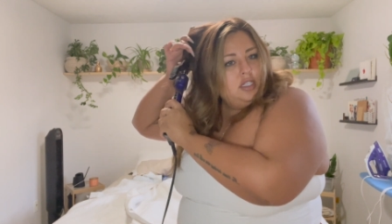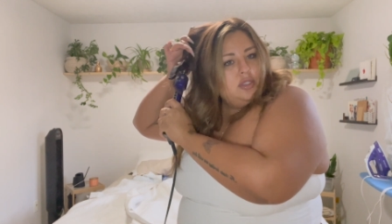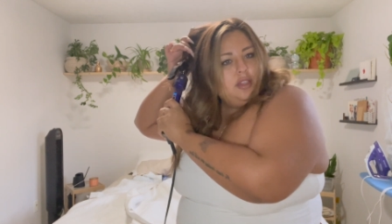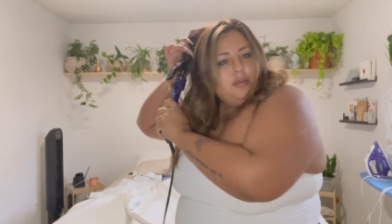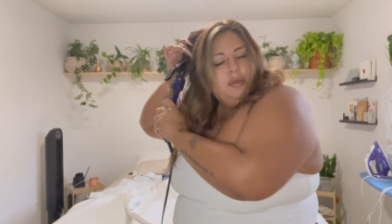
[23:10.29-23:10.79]

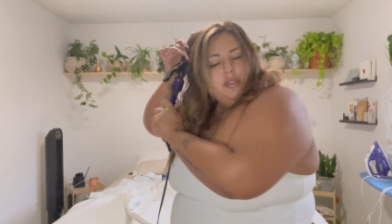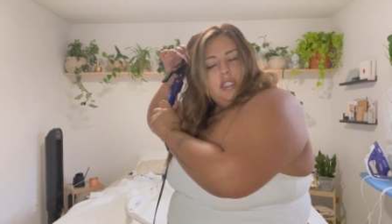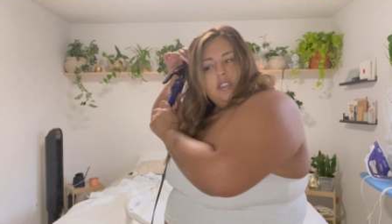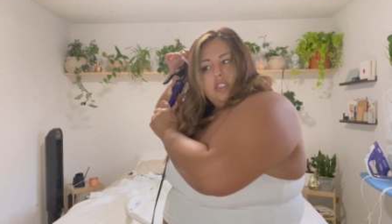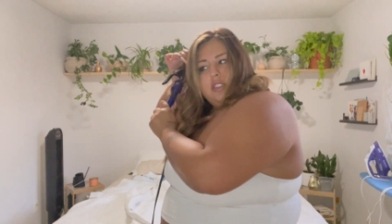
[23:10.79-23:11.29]
So I think we were
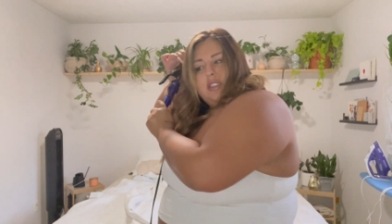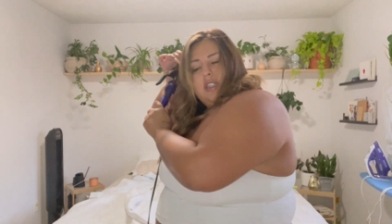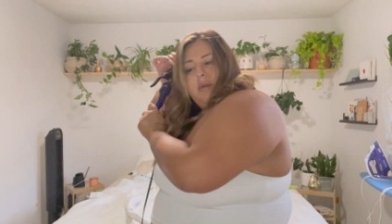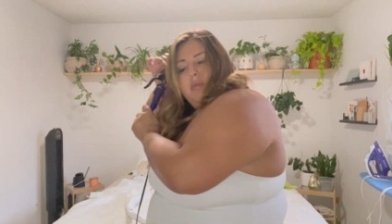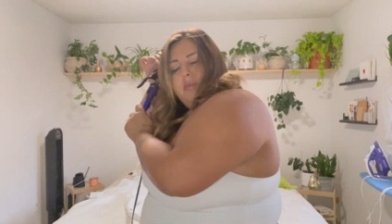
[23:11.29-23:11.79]
like just a
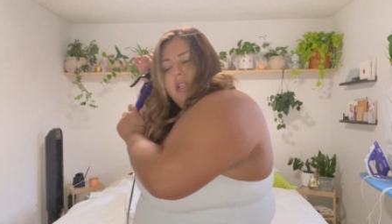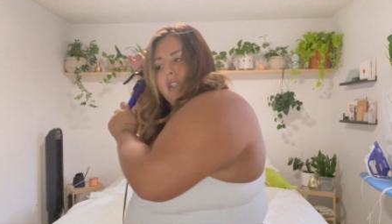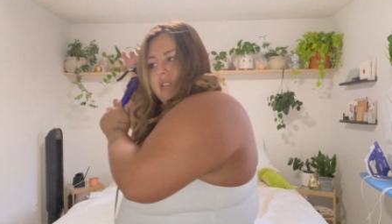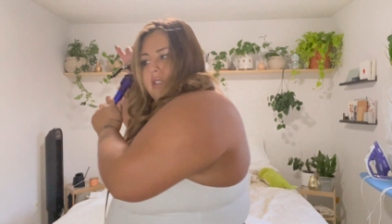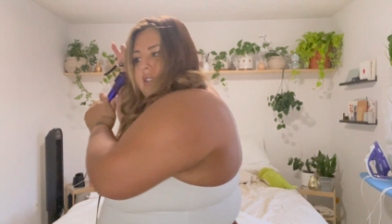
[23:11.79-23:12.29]
couple
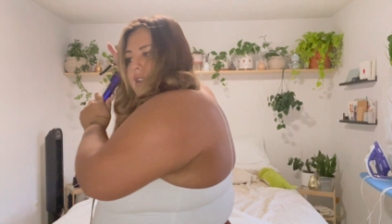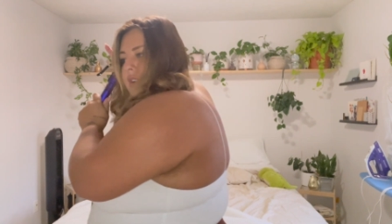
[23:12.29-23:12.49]
minutes